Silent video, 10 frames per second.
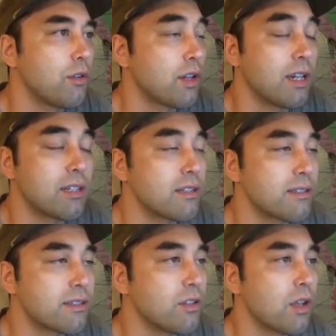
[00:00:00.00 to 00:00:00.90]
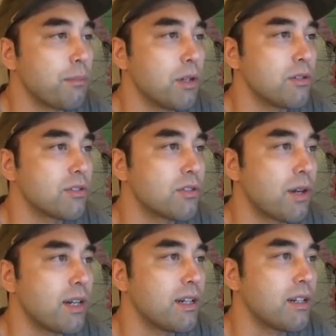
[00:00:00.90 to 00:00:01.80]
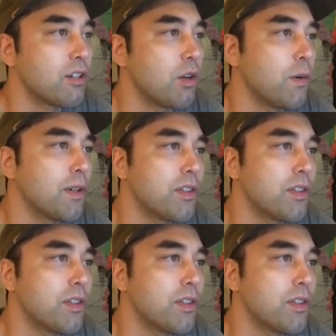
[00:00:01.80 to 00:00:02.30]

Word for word: Again, still on boats, right? Going